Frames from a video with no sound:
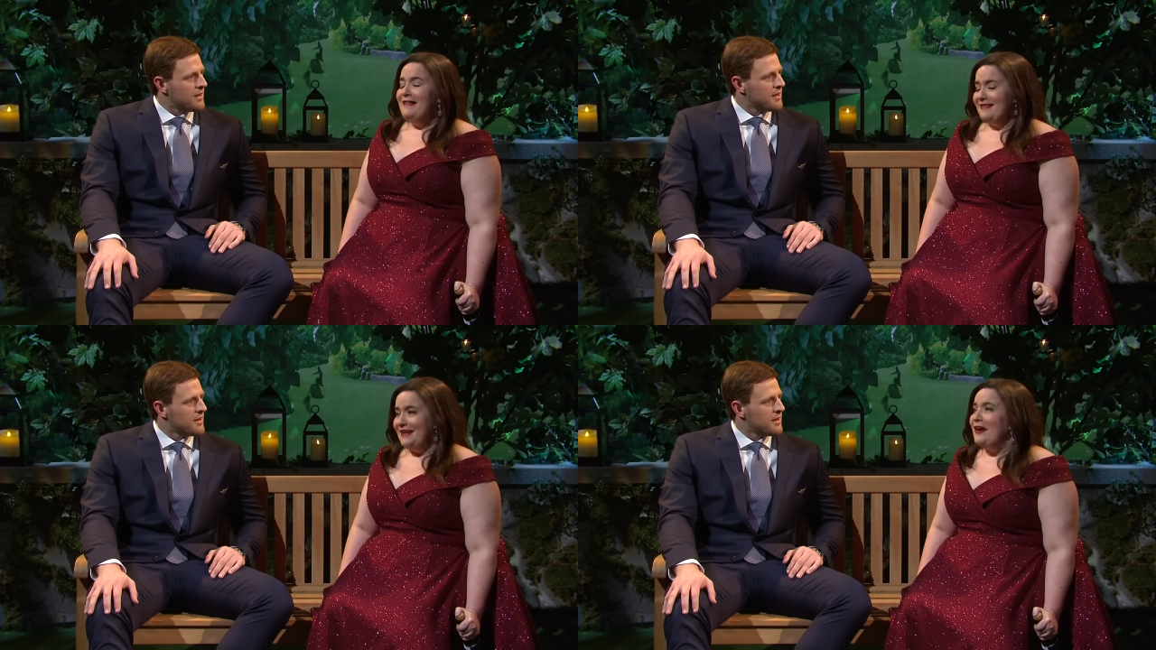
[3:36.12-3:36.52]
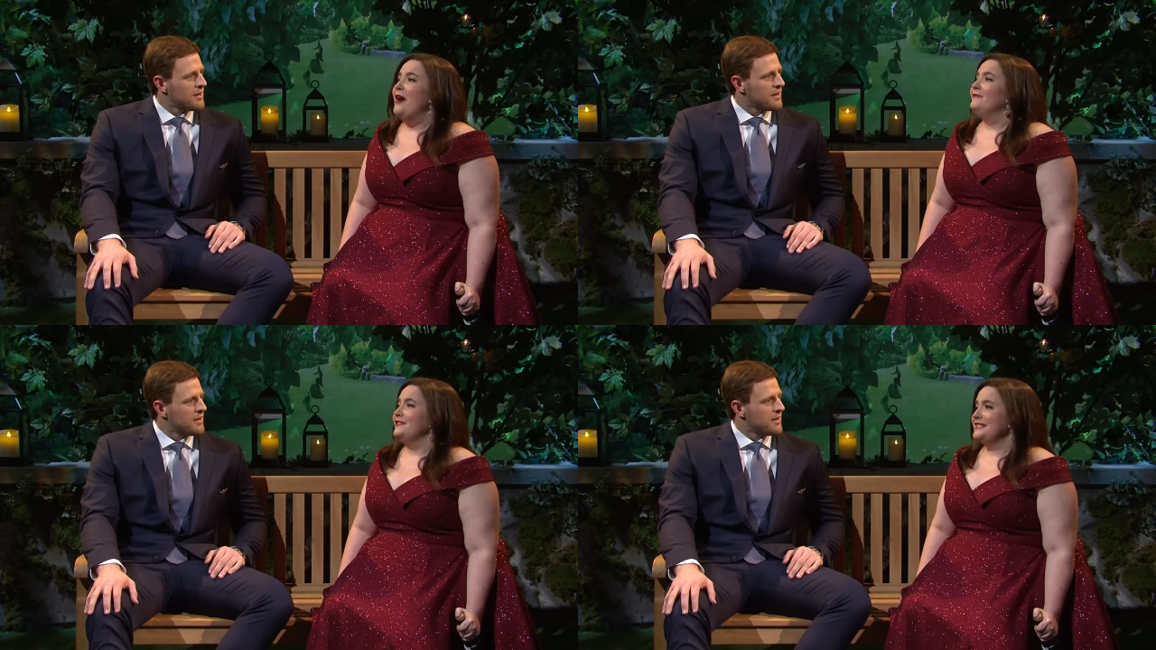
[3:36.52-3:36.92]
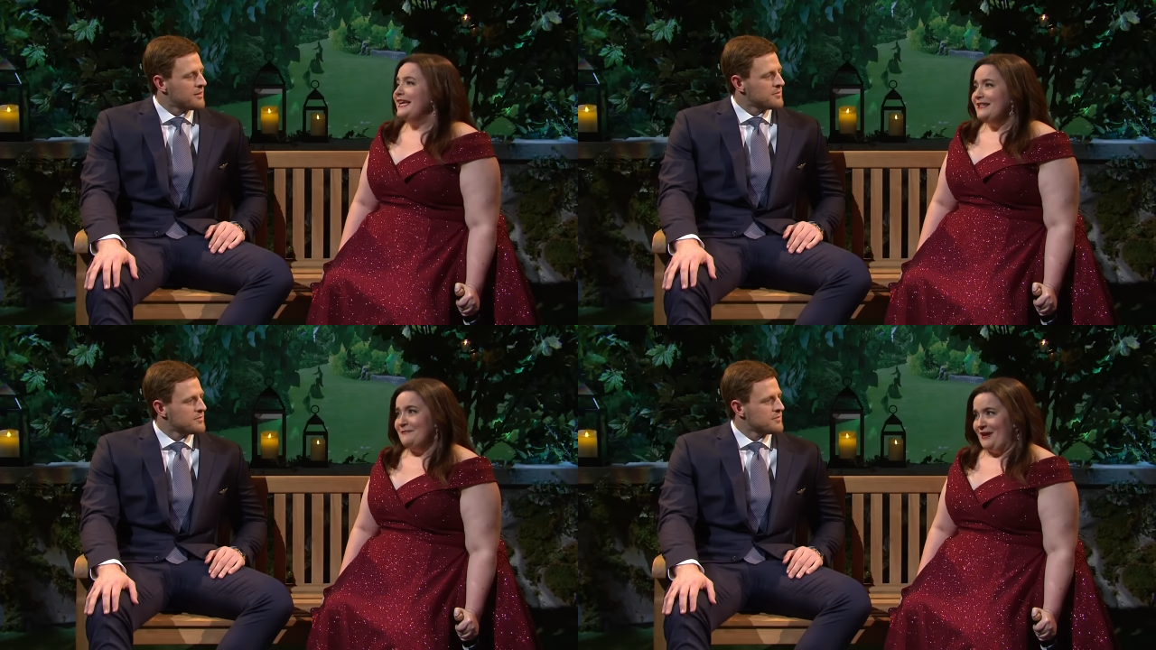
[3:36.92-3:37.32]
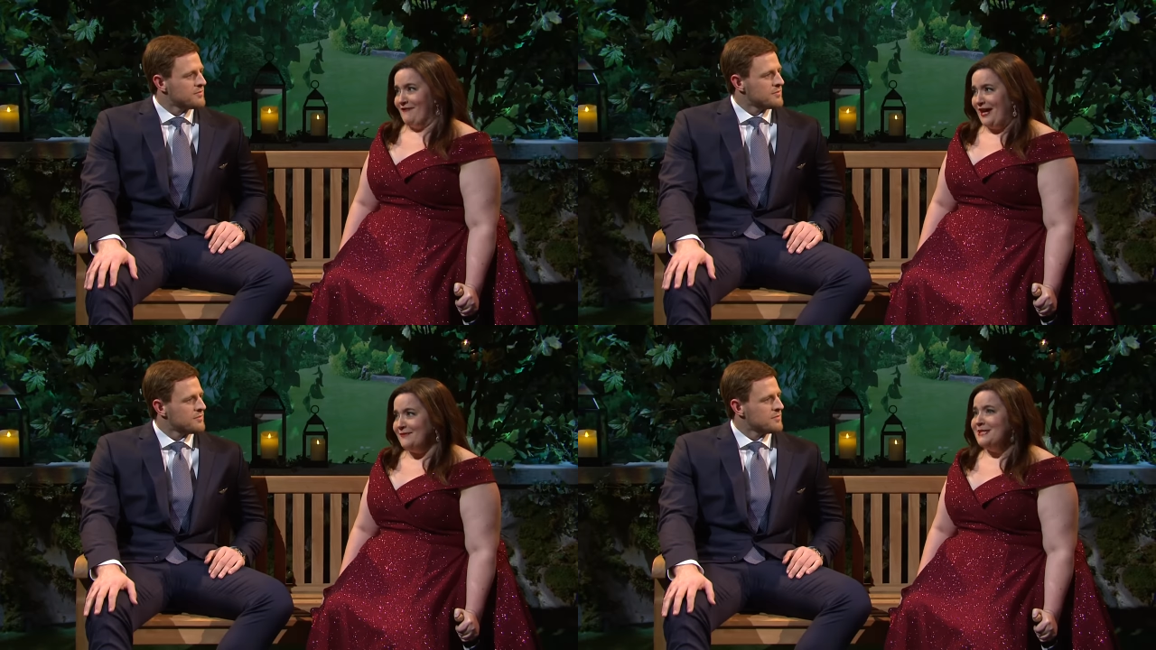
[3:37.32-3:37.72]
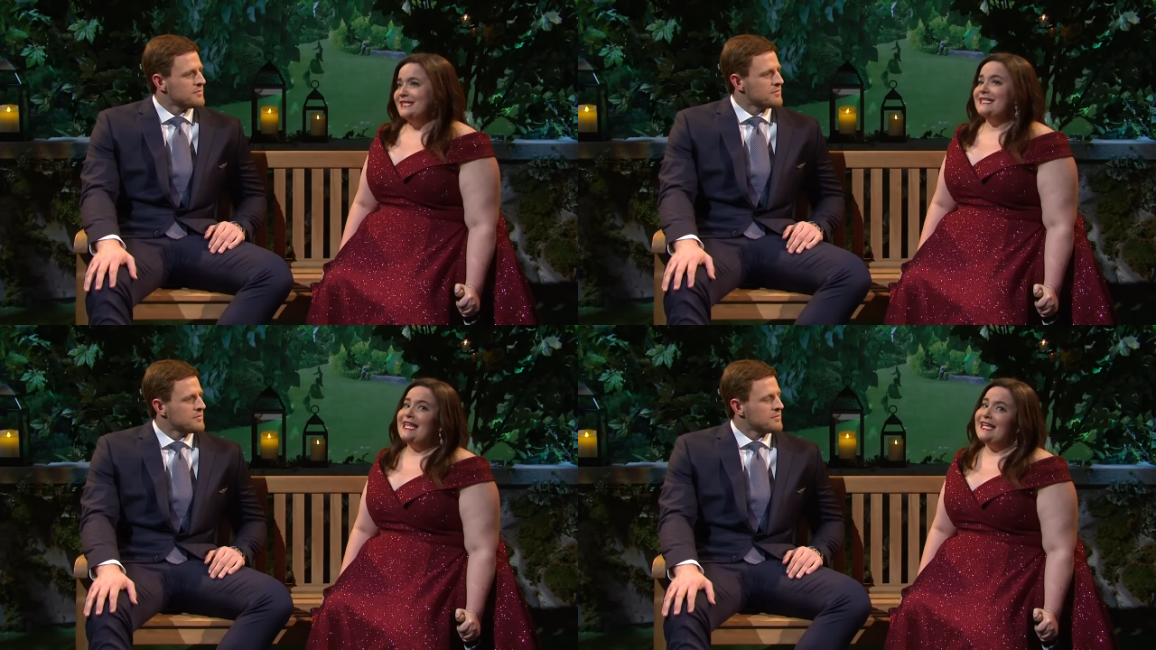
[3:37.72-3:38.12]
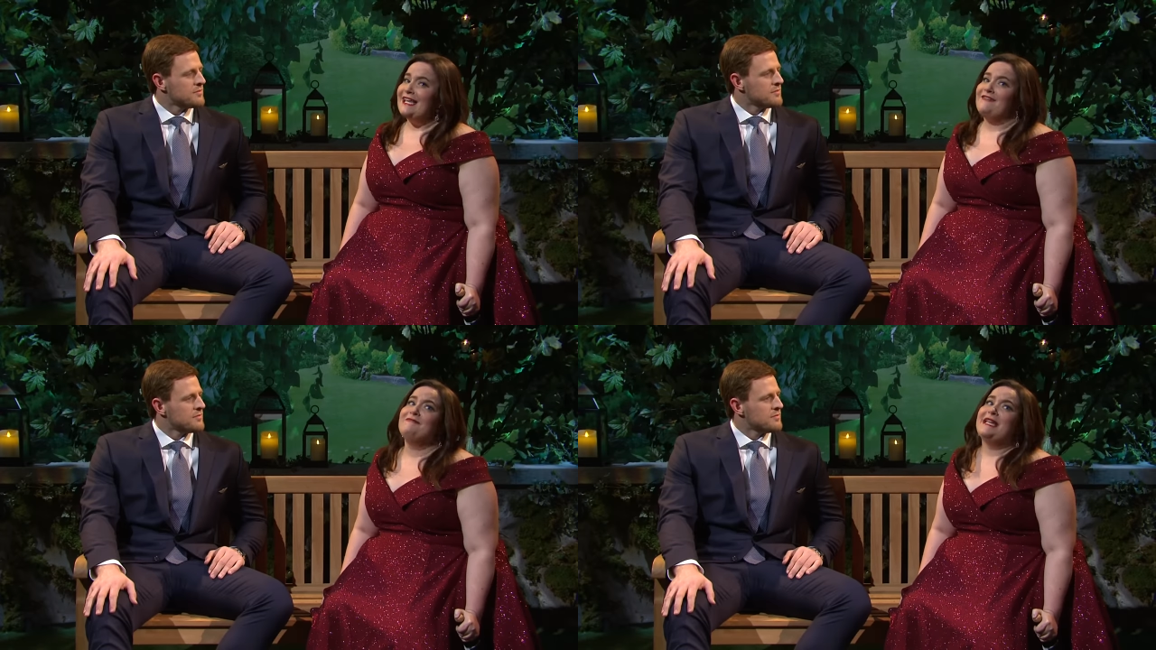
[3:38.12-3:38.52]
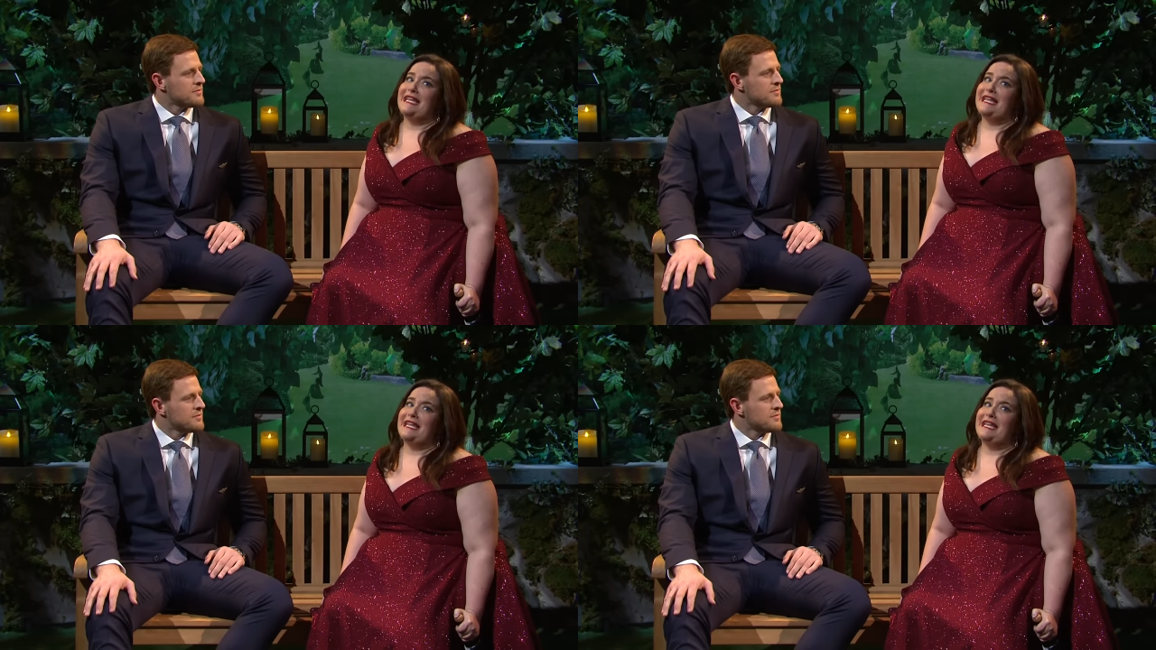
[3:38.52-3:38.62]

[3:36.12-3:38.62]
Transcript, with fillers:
Speaker 1: they confiscated my vitamins and they gave me a